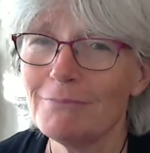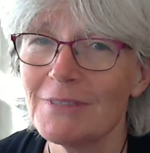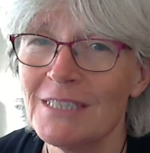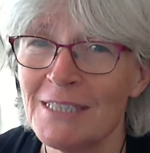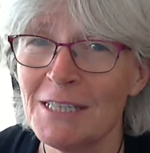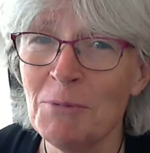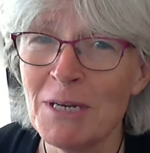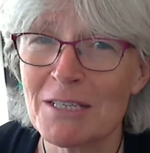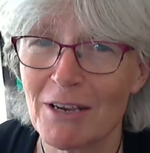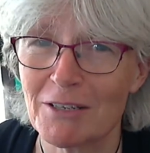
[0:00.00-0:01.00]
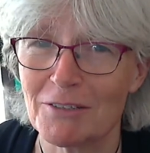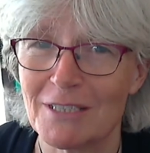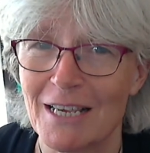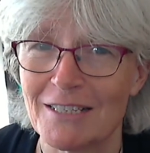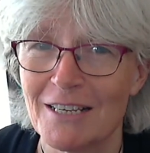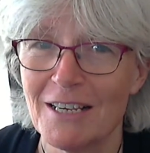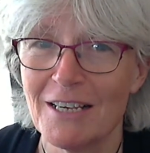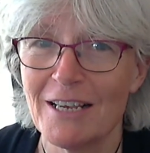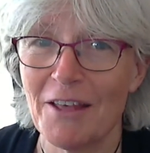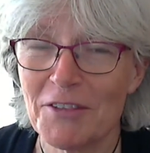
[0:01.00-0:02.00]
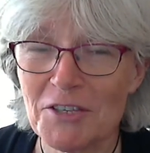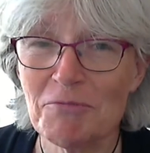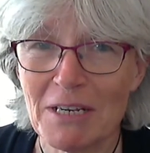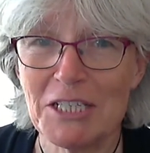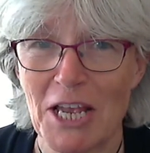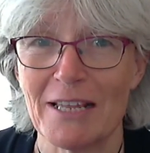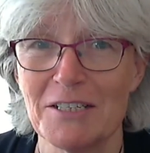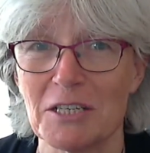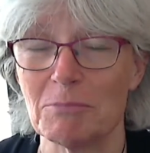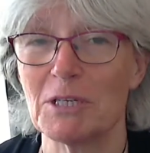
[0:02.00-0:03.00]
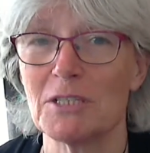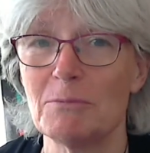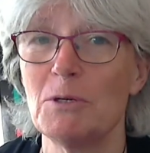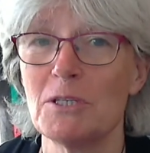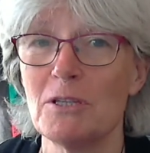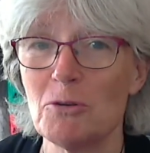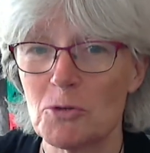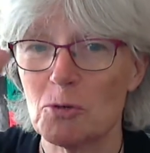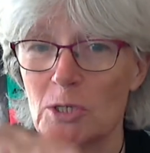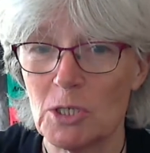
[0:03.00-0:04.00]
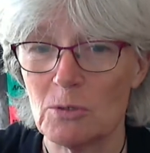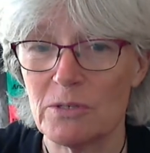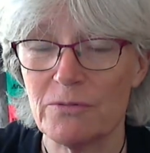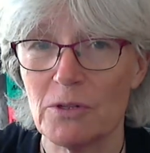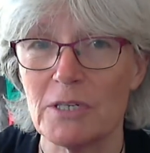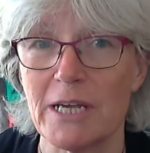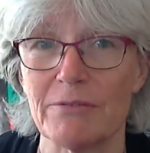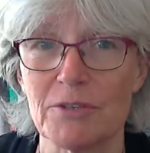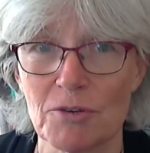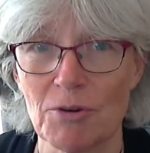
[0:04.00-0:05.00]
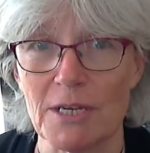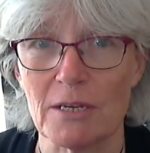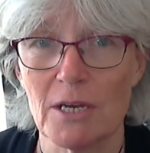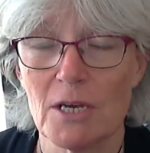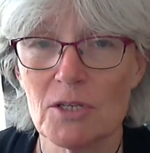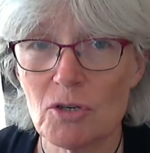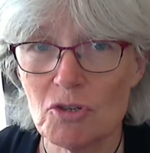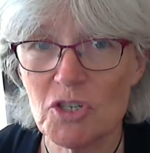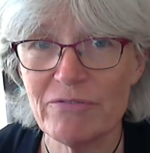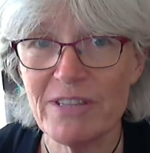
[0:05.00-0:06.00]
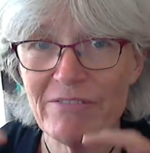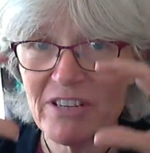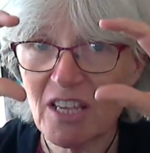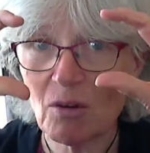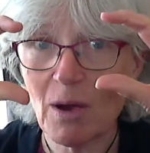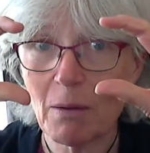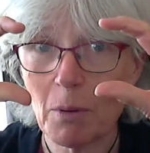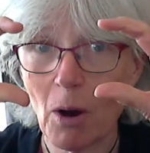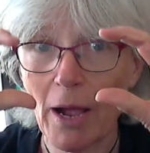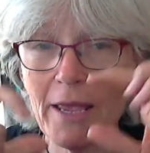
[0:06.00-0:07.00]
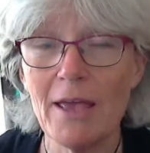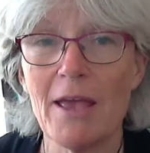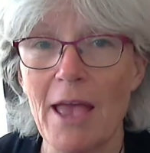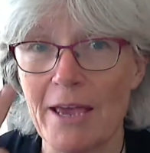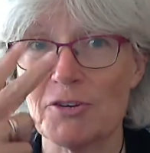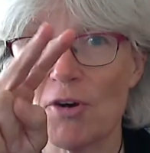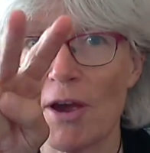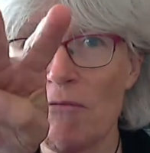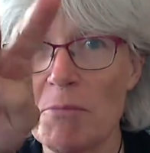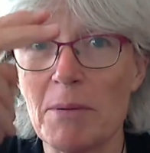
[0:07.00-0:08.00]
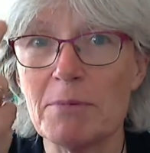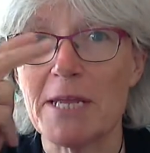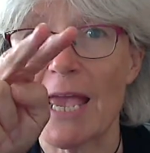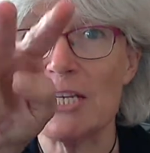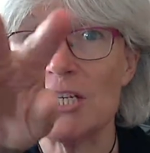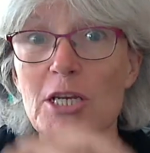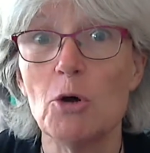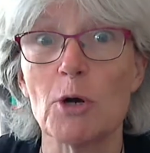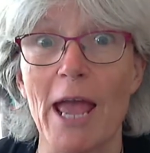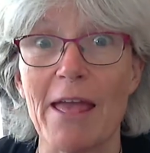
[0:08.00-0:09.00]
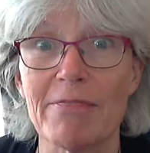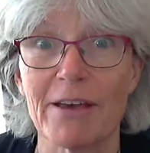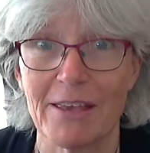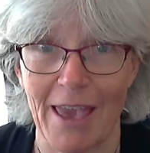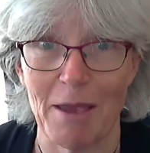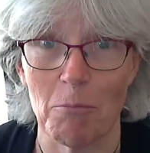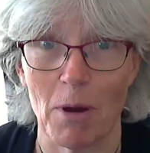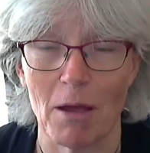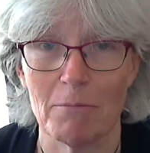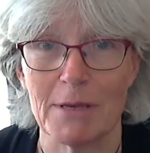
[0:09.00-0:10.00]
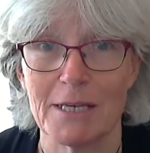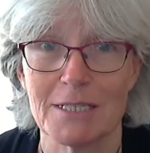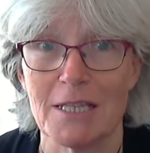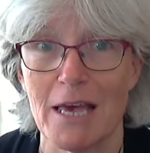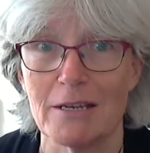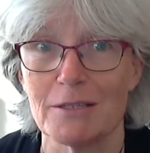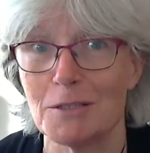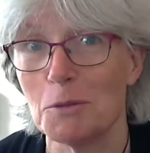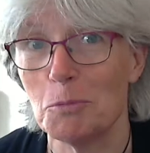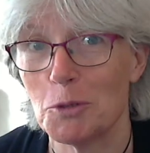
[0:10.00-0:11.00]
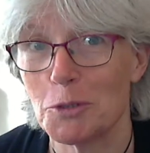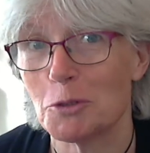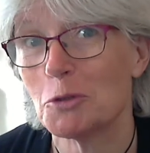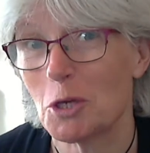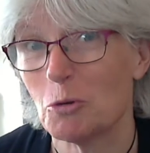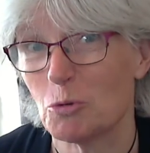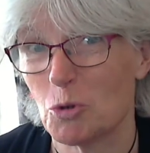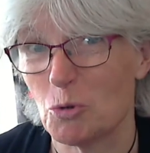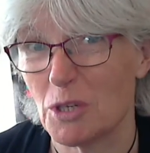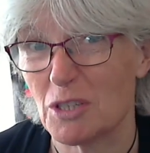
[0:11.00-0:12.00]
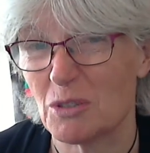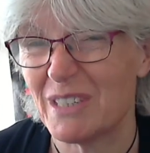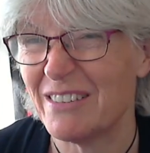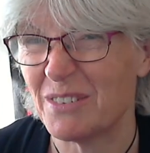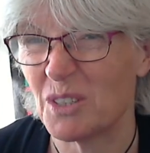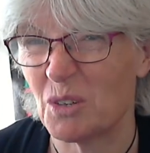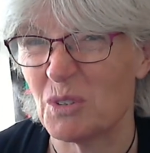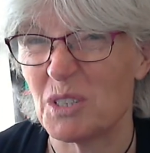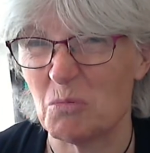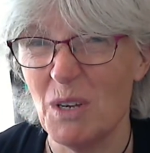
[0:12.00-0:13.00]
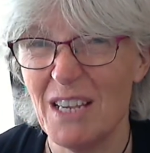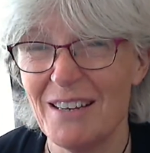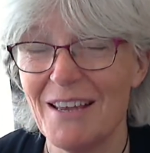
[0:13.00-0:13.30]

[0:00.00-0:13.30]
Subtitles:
The second one is eye contact. And this is really challenging because the person that you're talking to is further down the screen. So shift their video up high and try and remember to actually look at the camera because that is the person that you're talking to, even though it's weird